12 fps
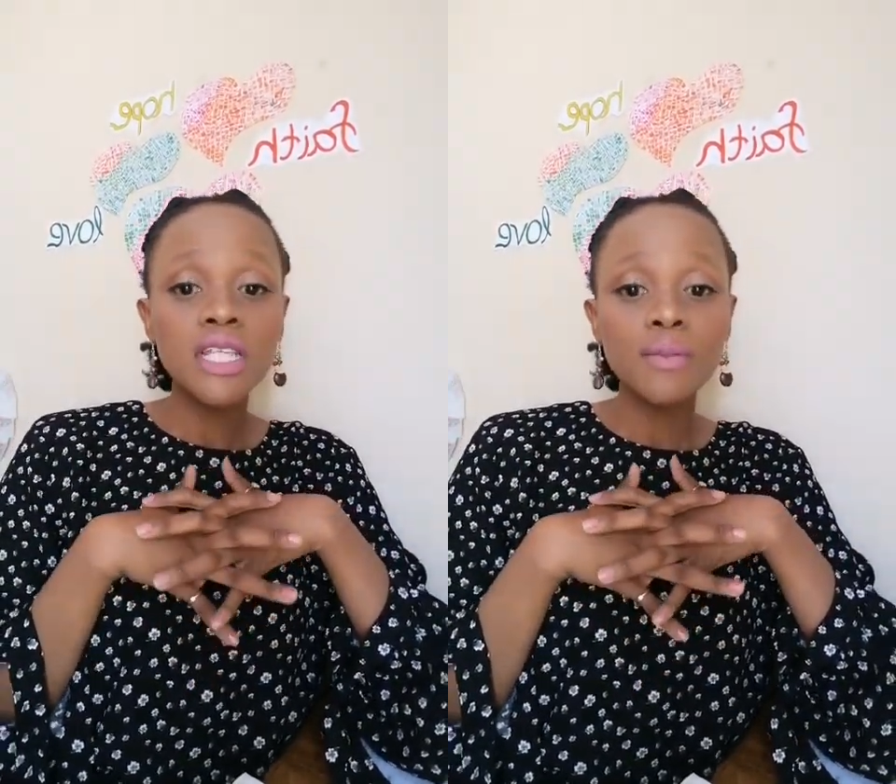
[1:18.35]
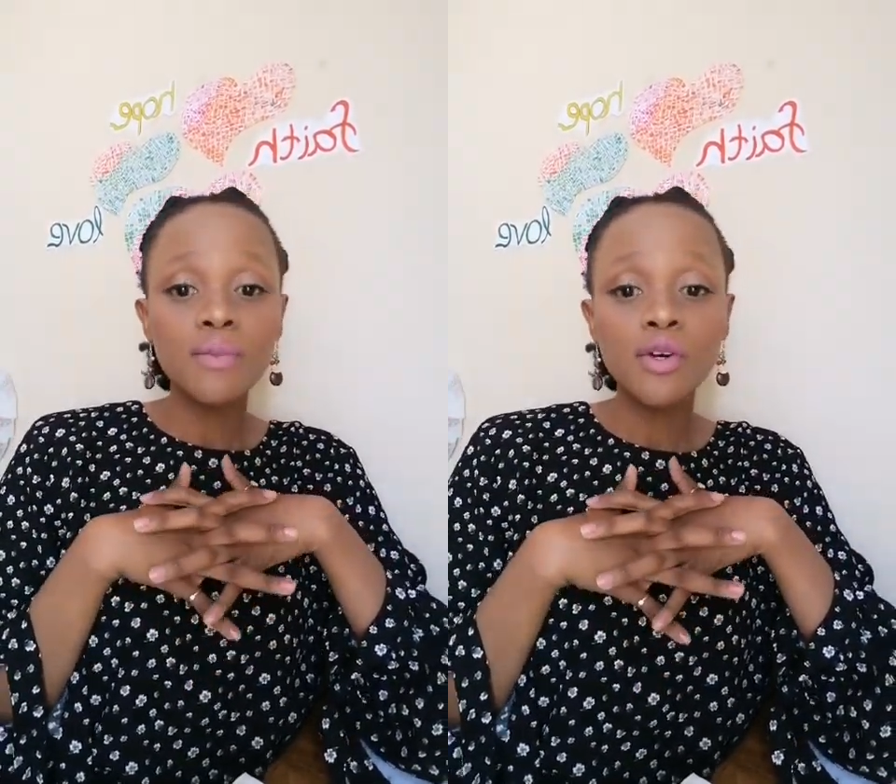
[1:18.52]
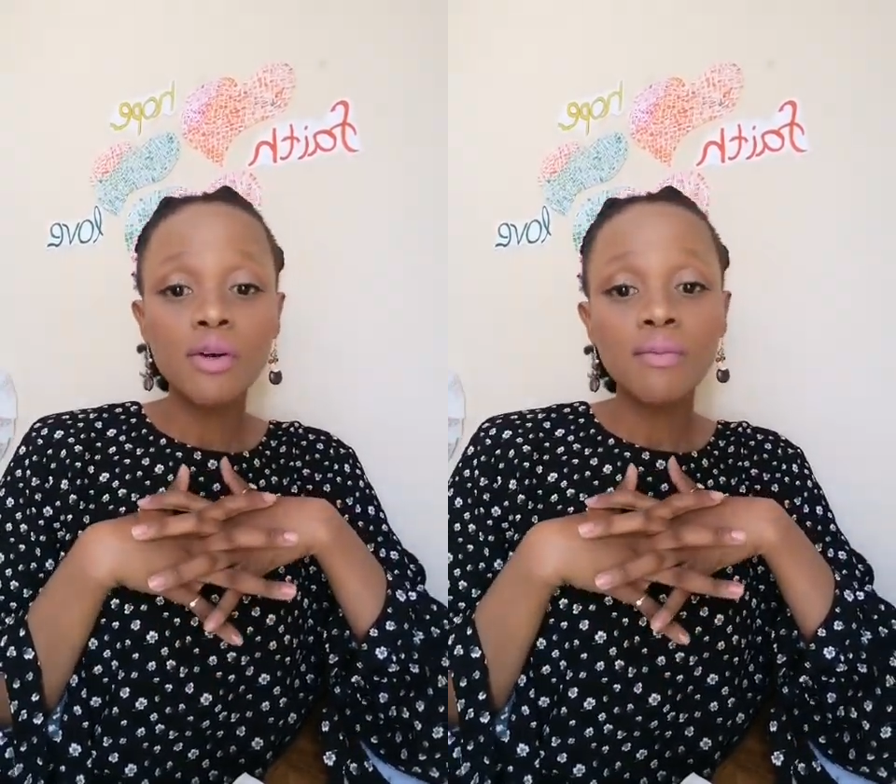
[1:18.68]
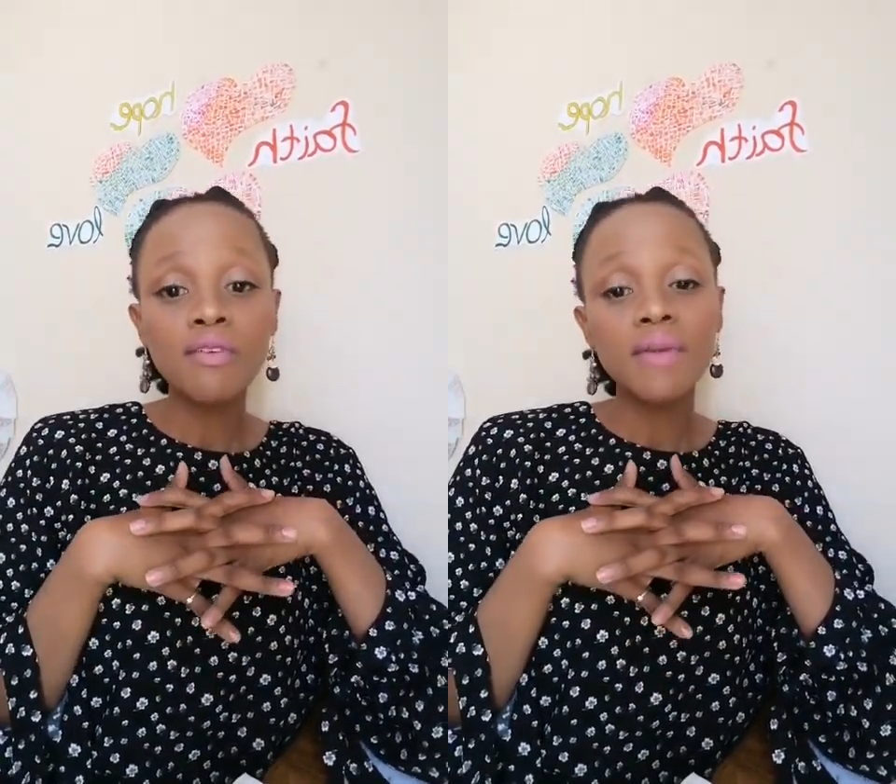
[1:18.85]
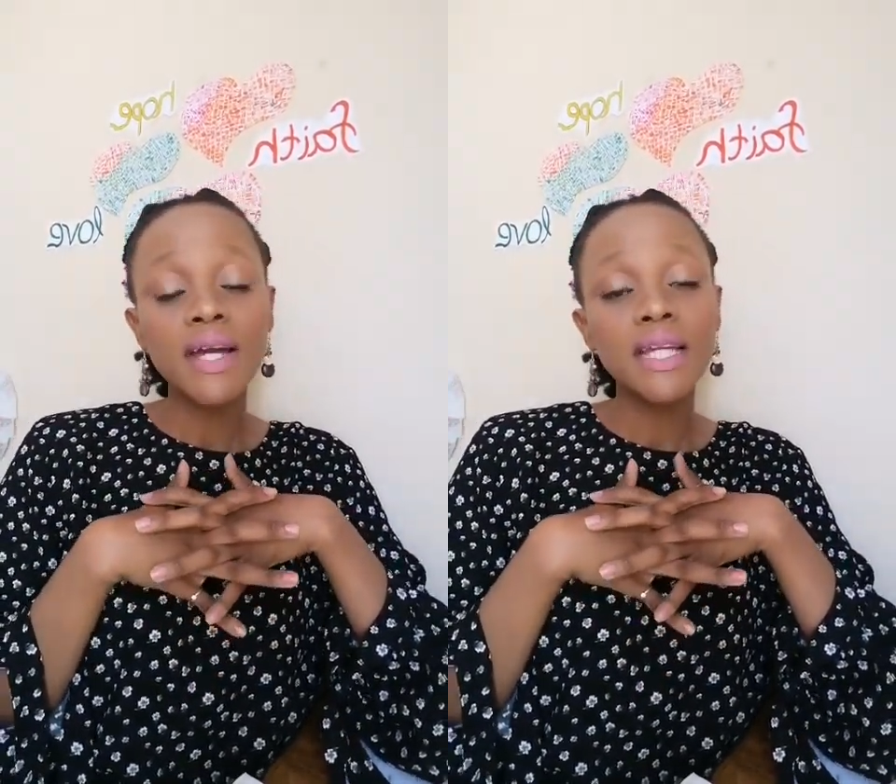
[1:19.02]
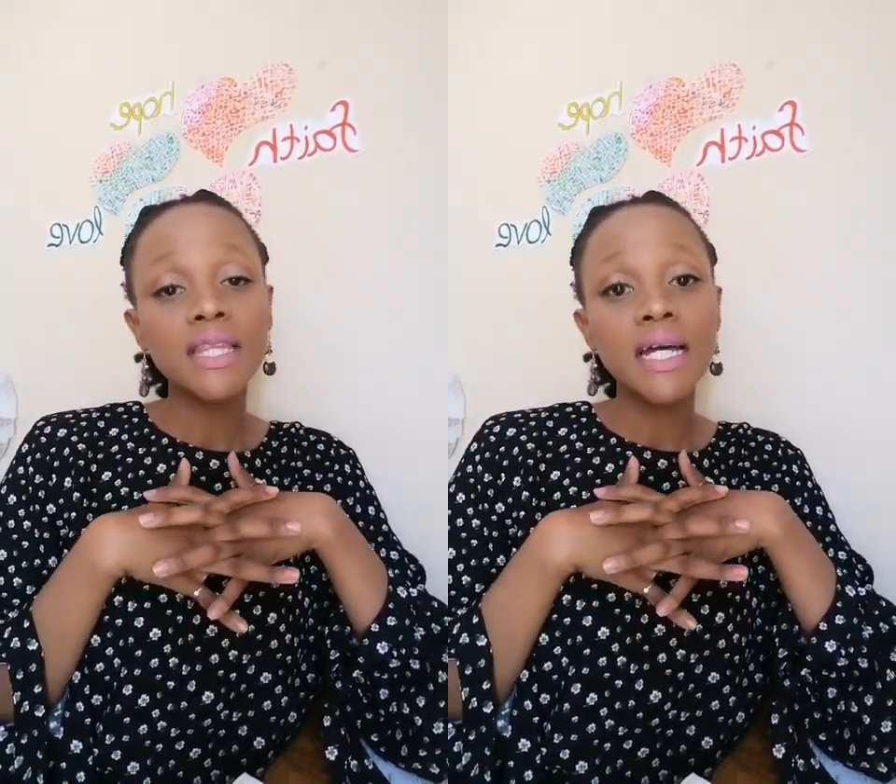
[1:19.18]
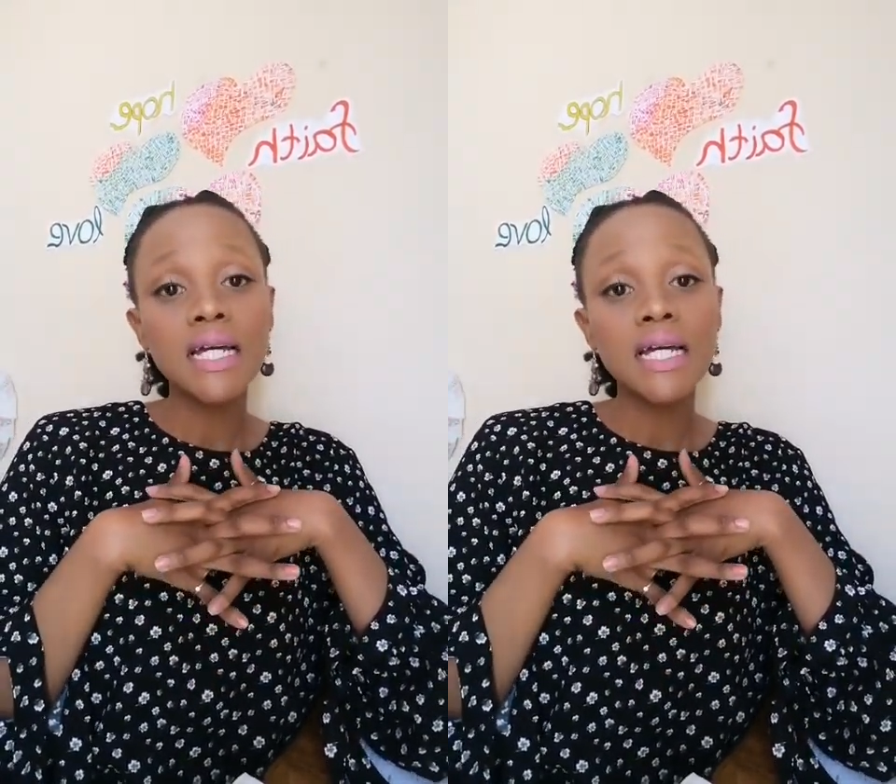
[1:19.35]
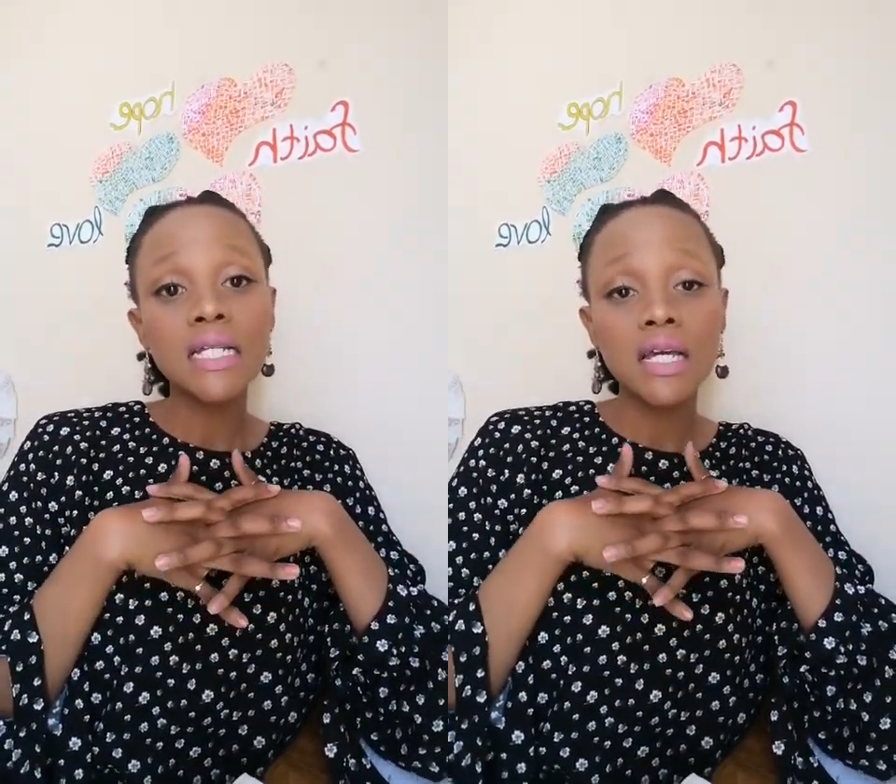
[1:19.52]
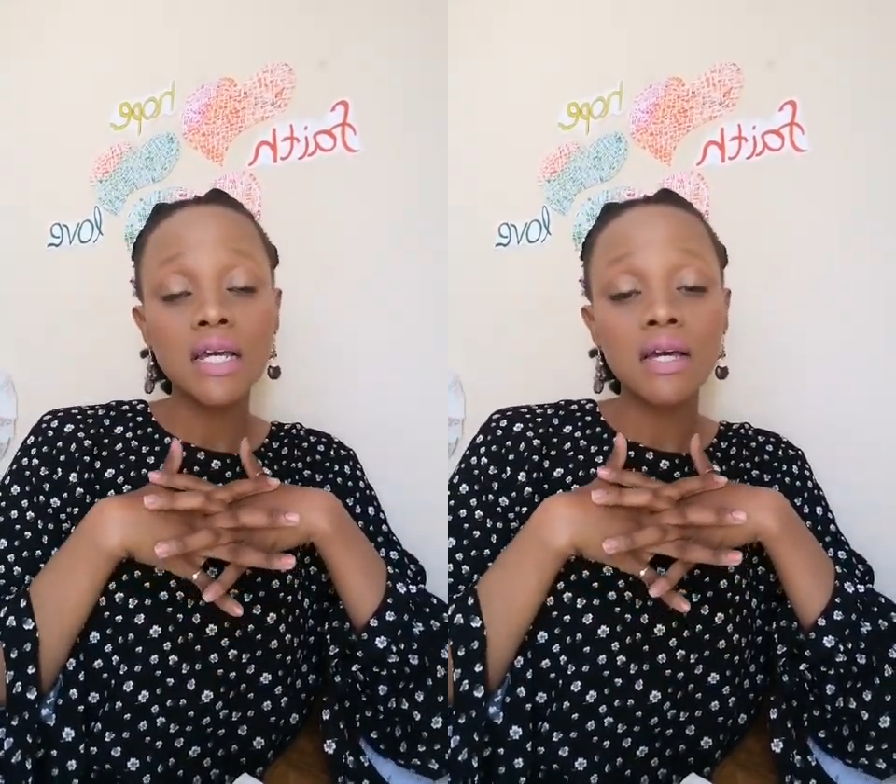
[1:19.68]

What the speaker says: is a program of mine that